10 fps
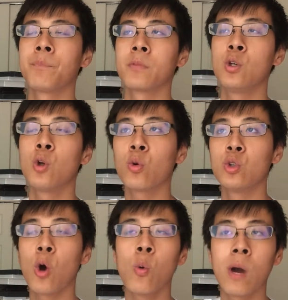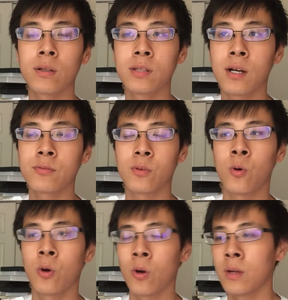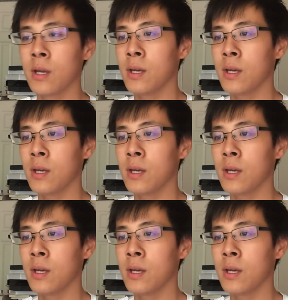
you don't know well enough, or